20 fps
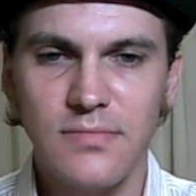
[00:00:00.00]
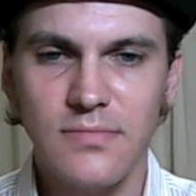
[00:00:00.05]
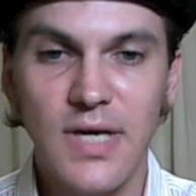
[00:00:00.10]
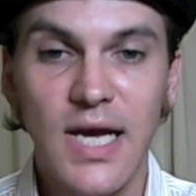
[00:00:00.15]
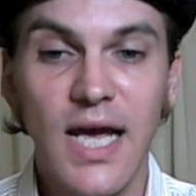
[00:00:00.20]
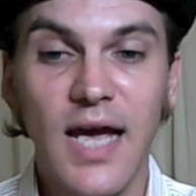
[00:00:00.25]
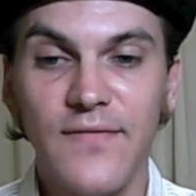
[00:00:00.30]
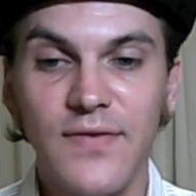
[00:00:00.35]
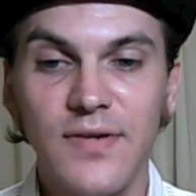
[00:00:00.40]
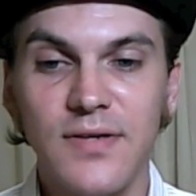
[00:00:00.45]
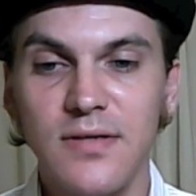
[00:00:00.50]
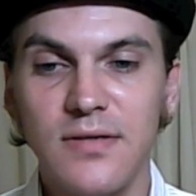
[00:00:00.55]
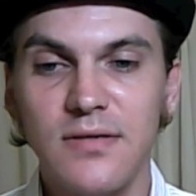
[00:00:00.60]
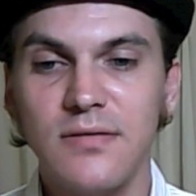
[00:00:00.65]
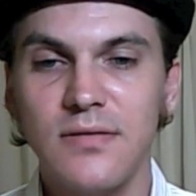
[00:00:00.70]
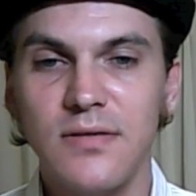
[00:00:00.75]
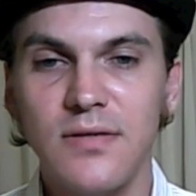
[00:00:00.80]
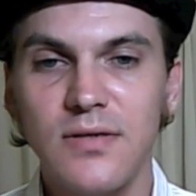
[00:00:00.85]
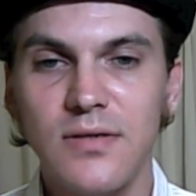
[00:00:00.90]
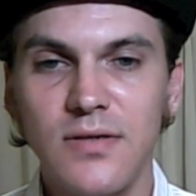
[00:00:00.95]
having
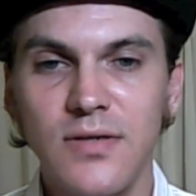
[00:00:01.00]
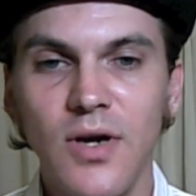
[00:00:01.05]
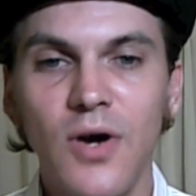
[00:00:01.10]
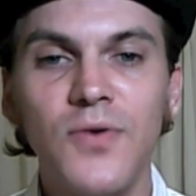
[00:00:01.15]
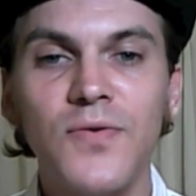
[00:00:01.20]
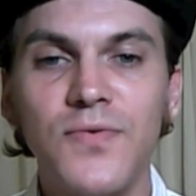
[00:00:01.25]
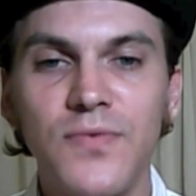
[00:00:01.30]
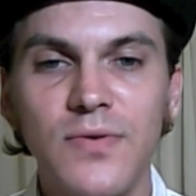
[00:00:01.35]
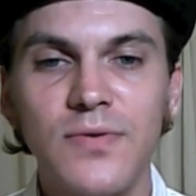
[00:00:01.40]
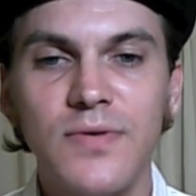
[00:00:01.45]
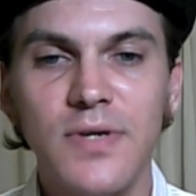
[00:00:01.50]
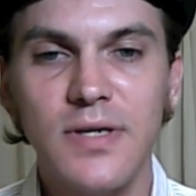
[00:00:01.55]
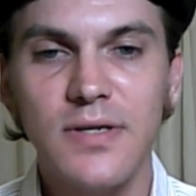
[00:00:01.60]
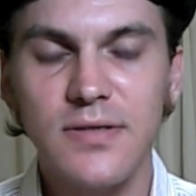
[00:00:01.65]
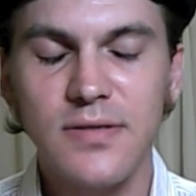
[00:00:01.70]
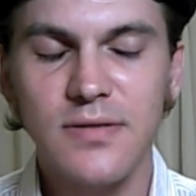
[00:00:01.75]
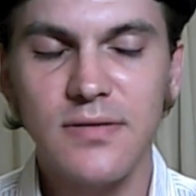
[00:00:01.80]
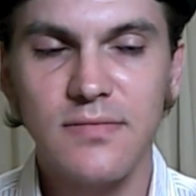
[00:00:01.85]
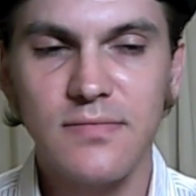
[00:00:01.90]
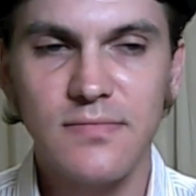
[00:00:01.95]
to go through
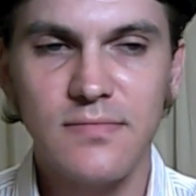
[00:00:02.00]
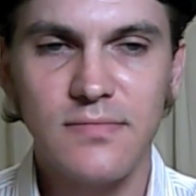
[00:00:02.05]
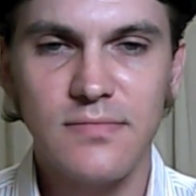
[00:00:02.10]
this.